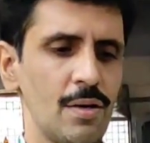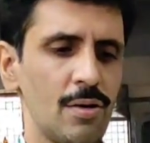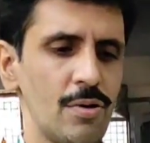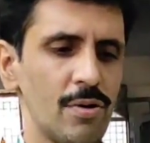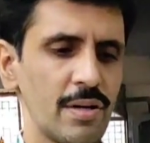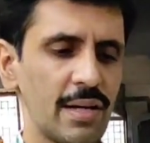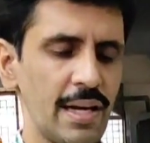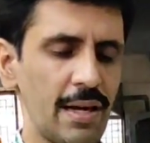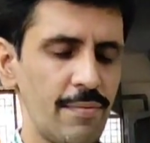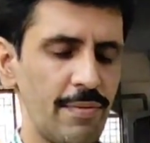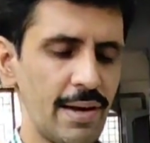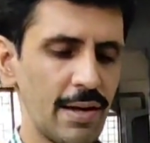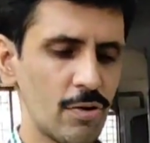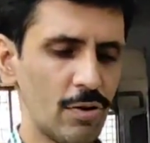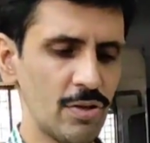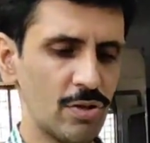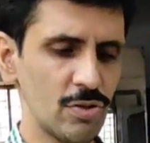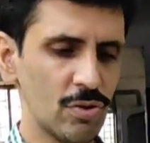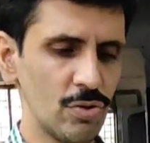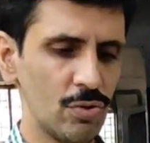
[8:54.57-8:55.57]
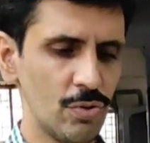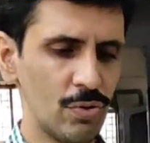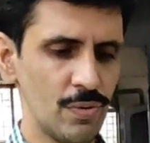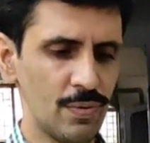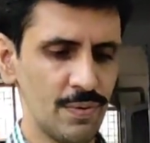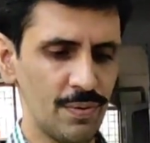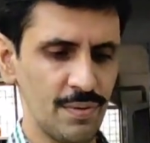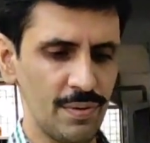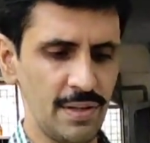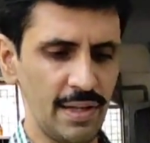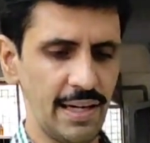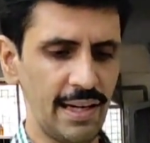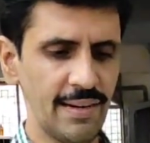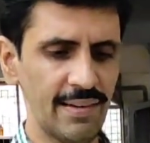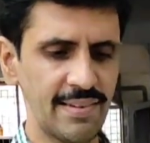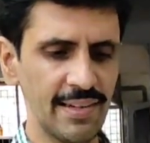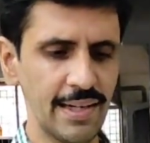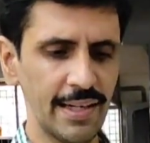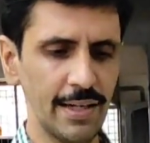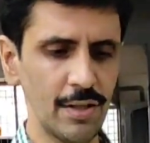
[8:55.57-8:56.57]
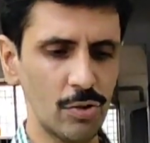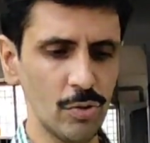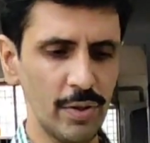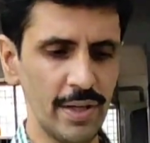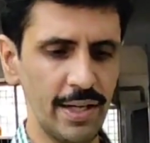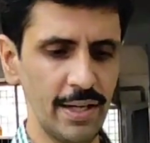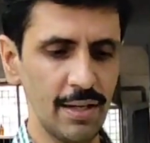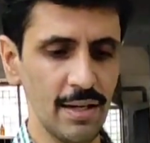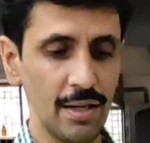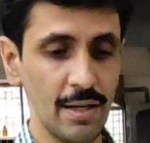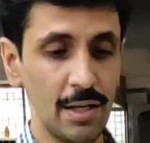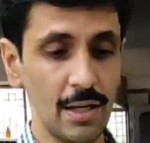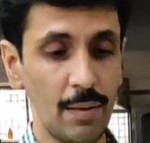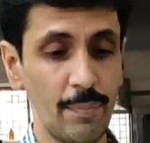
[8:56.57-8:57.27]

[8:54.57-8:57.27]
Okay, and we are going to insert into it.